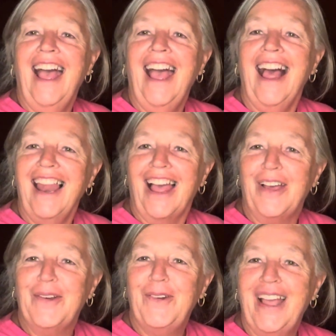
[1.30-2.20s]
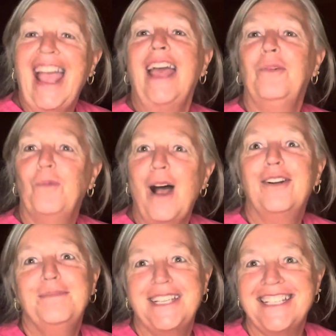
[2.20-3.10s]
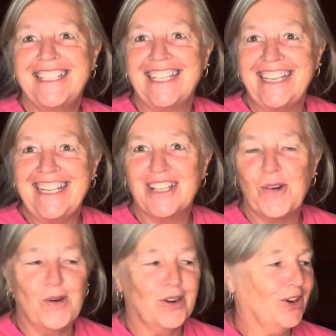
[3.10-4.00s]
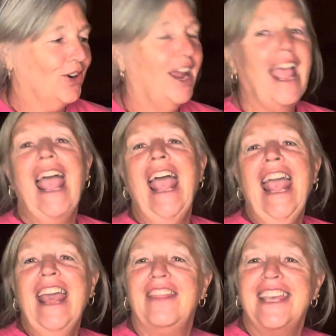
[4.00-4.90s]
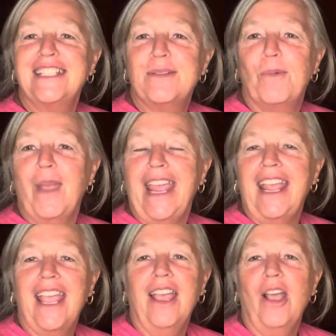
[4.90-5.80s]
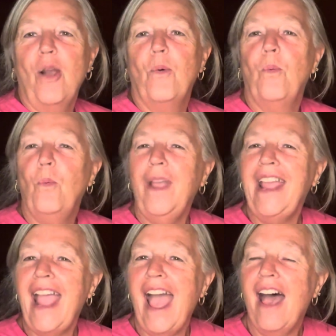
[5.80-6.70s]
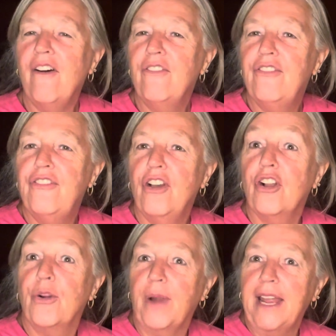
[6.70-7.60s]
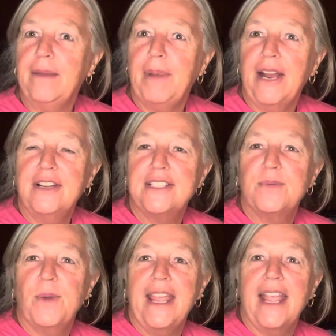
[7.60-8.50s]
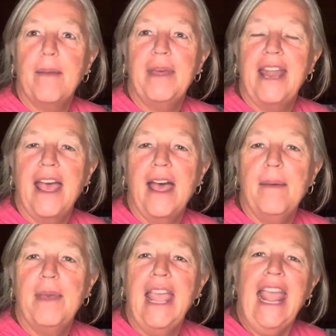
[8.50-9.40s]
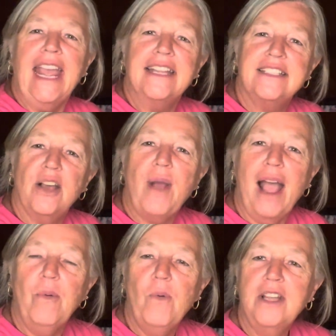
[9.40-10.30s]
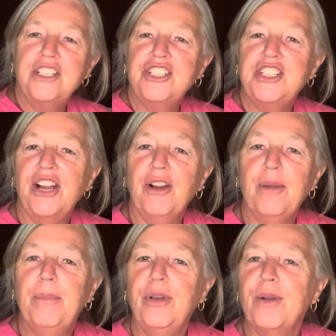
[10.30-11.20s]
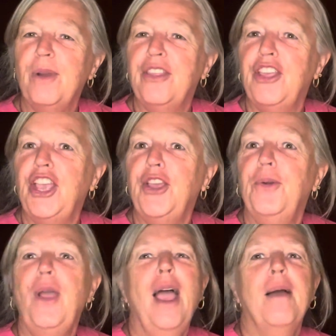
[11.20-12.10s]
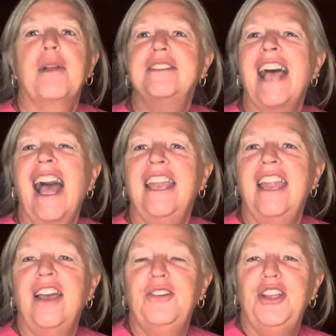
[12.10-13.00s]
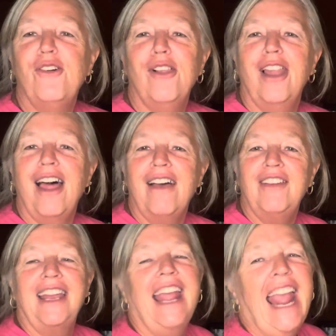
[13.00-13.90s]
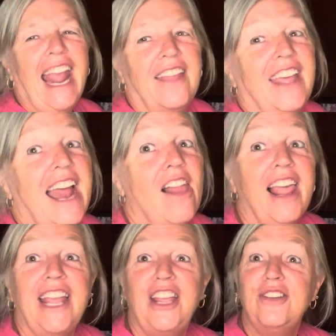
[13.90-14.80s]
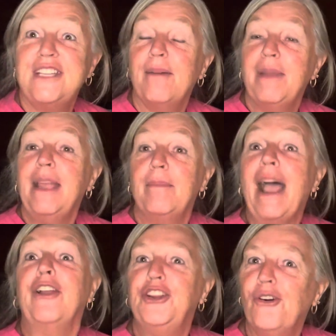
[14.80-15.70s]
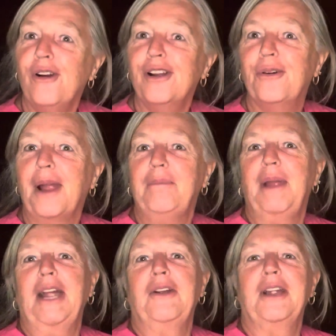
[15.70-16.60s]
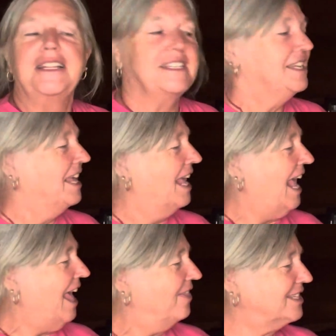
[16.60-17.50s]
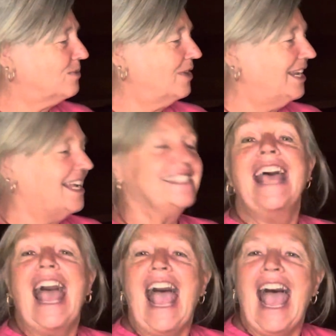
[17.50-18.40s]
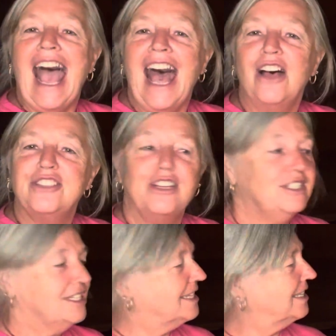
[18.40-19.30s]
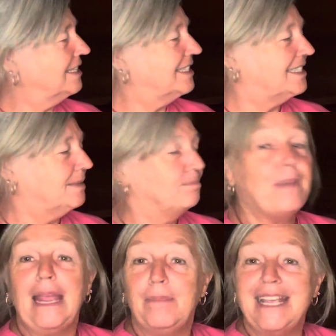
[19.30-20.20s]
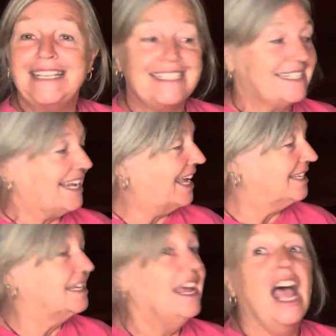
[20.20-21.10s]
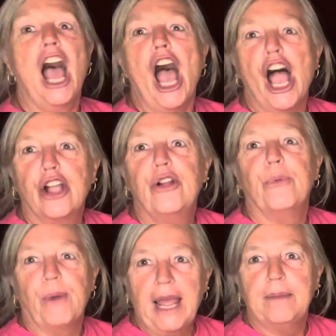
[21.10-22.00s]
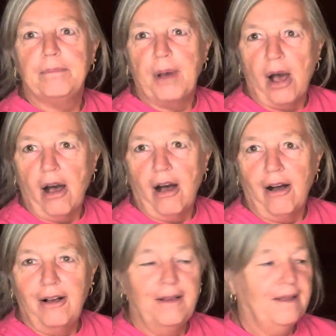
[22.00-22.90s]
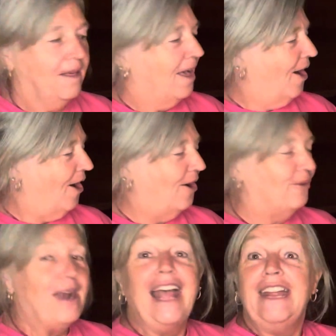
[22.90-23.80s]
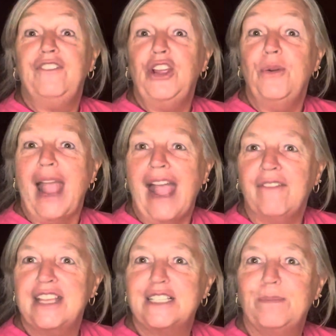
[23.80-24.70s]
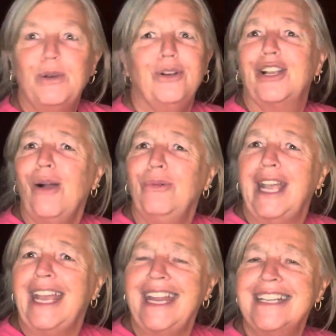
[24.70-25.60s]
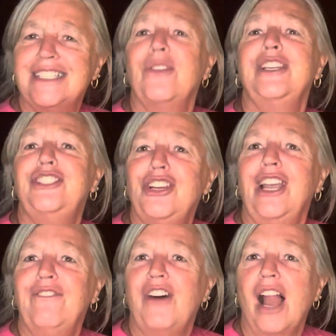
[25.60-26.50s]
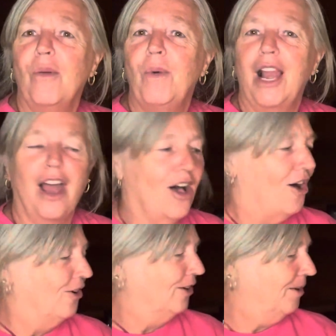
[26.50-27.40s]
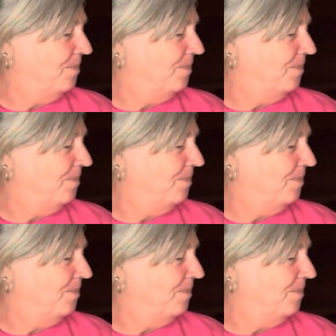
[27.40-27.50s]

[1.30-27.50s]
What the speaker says: Hello, and welcome to Cindy's Corner. This week, we have Grandparents' Week coming up, and so I want to share a book with you because I know you'll love it, and then I'll let you tell me about your grandparents. This one is How to Babysit a Grandpa. All right, if you have this book, go get it so that you can follow along.